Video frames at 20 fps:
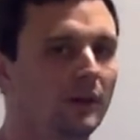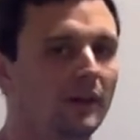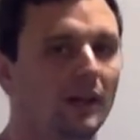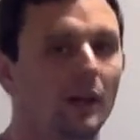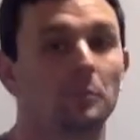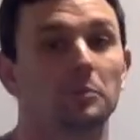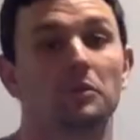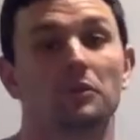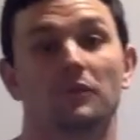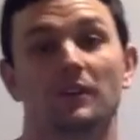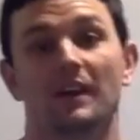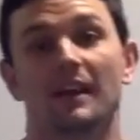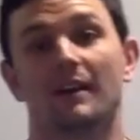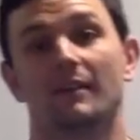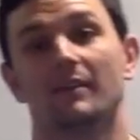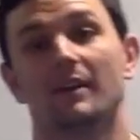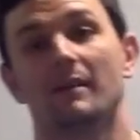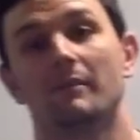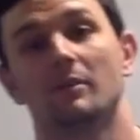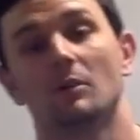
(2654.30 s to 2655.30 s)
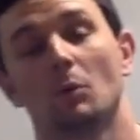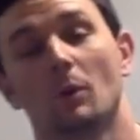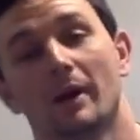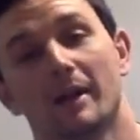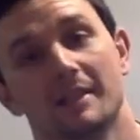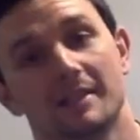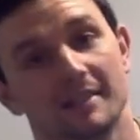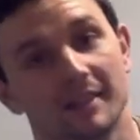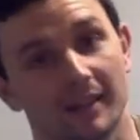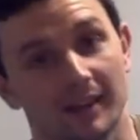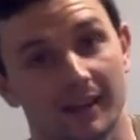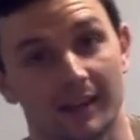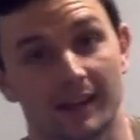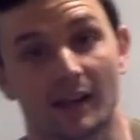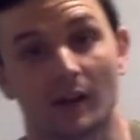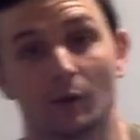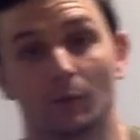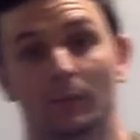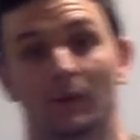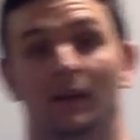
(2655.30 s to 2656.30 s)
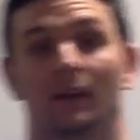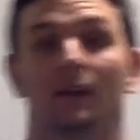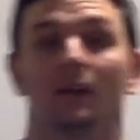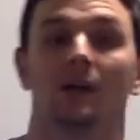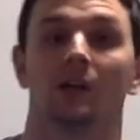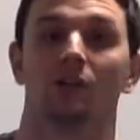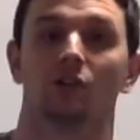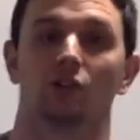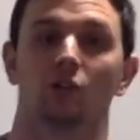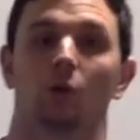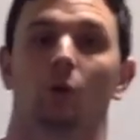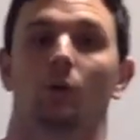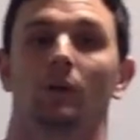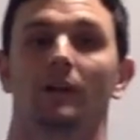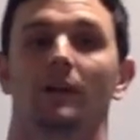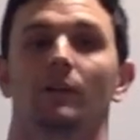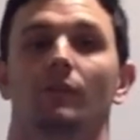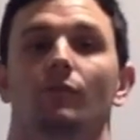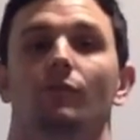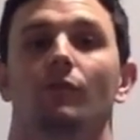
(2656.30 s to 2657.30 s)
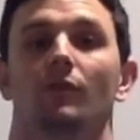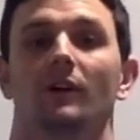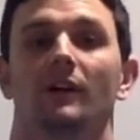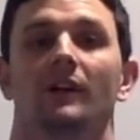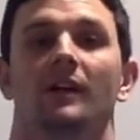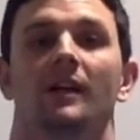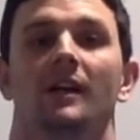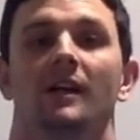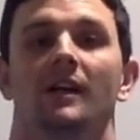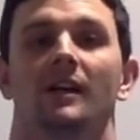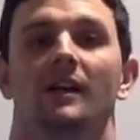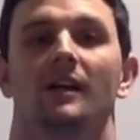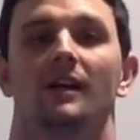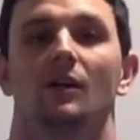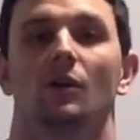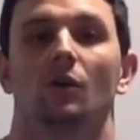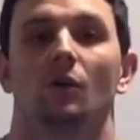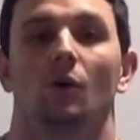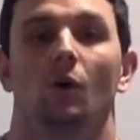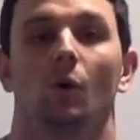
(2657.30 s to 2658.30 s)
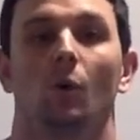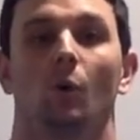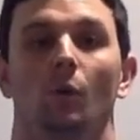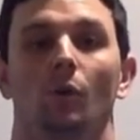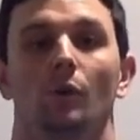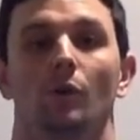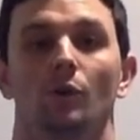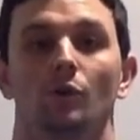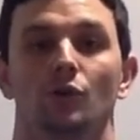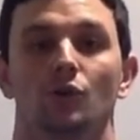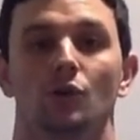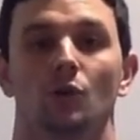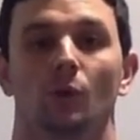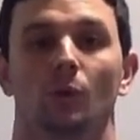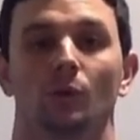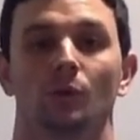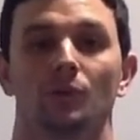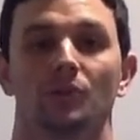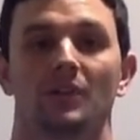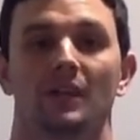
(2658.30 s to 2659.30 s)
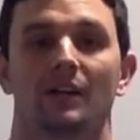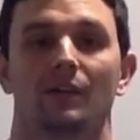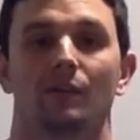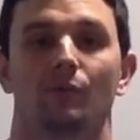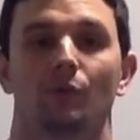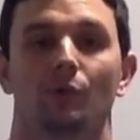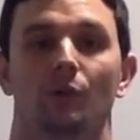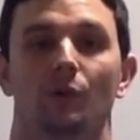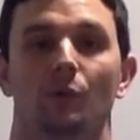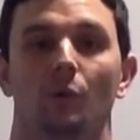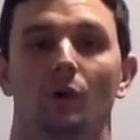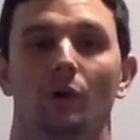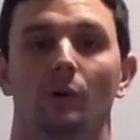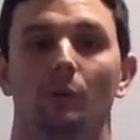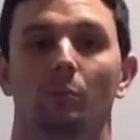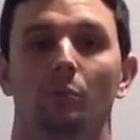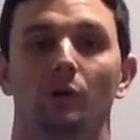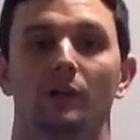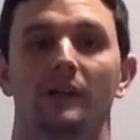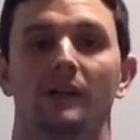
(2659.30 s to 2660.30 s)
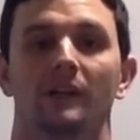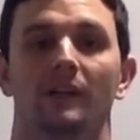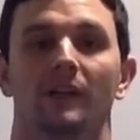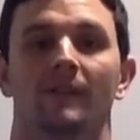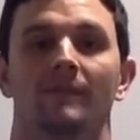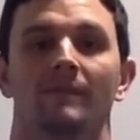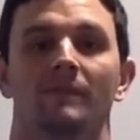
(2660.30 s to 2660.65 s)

Helps if you have heavy weights like a kettlebell, just holding it in front. It'll hold those shoulders down for you while you breathe.